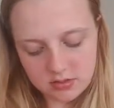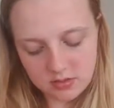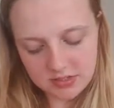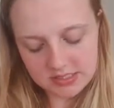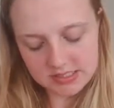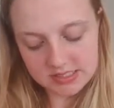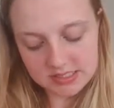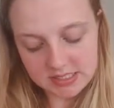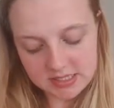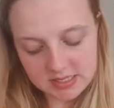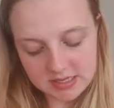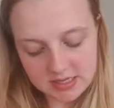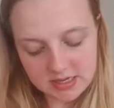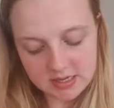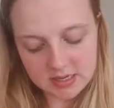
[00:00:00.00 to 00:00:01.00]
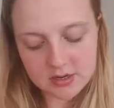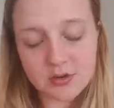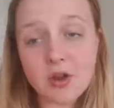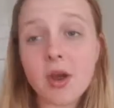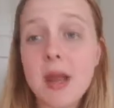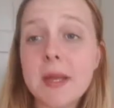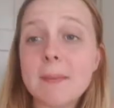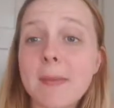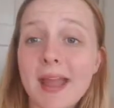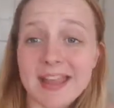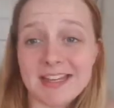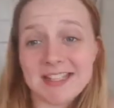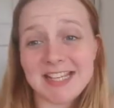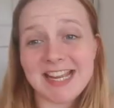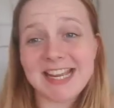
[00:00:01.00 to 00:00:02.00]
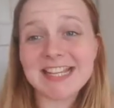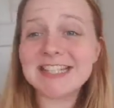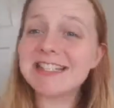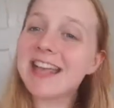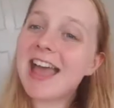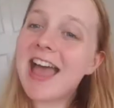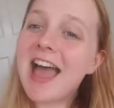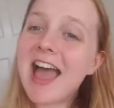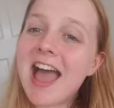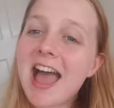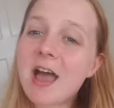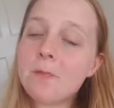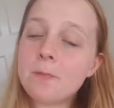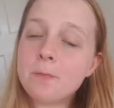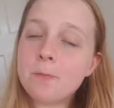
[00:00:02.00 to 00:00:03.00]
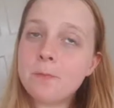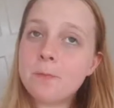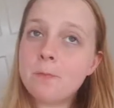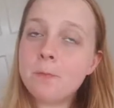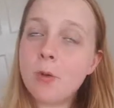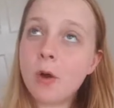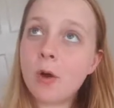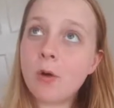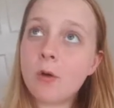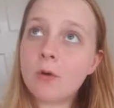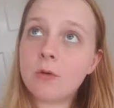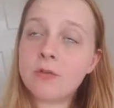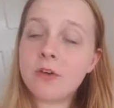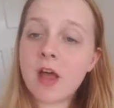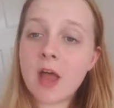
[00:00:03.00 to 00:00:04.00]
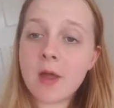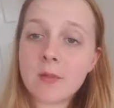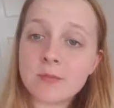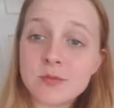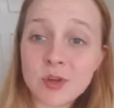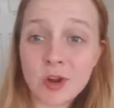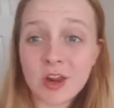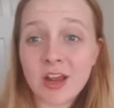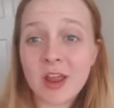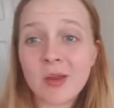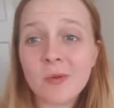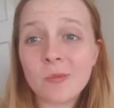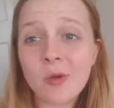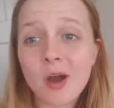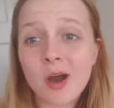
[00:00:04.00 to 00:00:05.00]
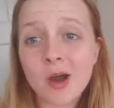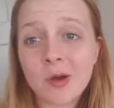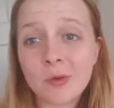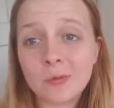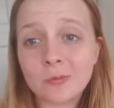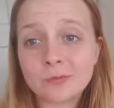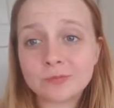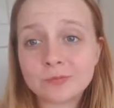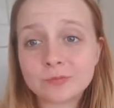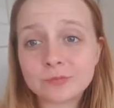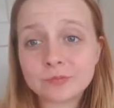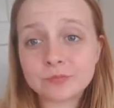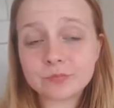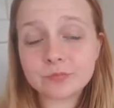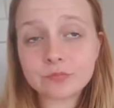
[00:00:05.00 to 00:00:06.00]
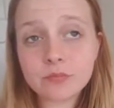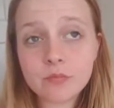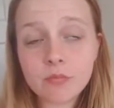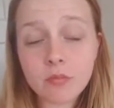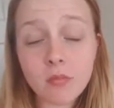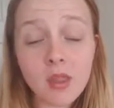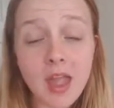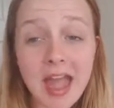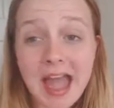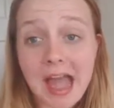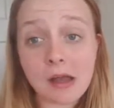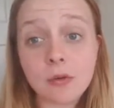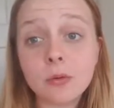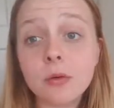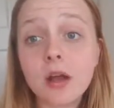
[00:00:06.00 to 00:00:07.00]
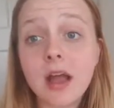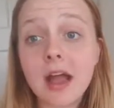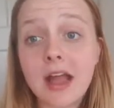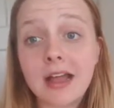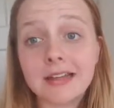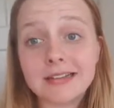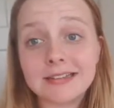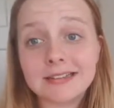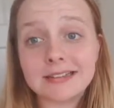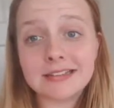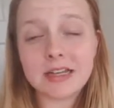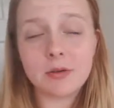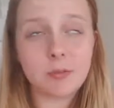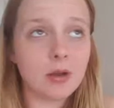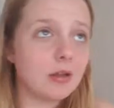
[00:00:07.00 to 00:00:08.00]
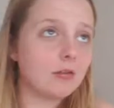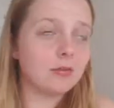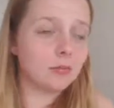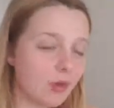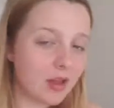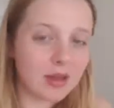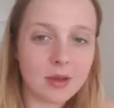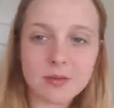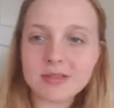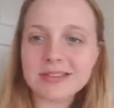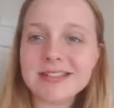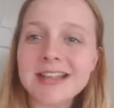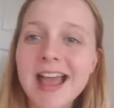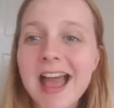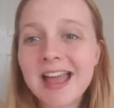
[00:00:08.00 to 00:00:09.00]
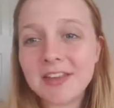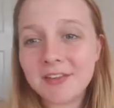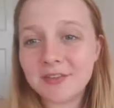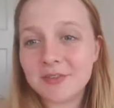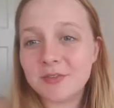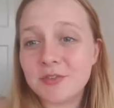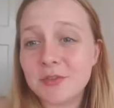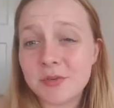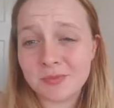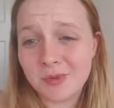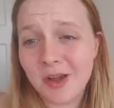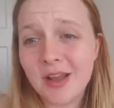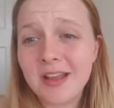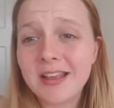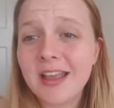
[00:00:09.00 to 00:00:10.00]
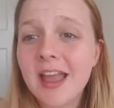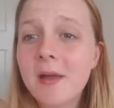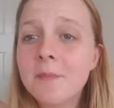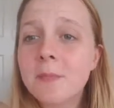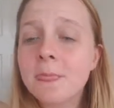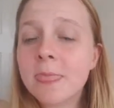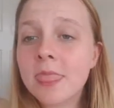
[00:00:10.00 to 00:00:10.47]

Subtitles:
99 pages of Chocolate while out, and well, while I was at doing work.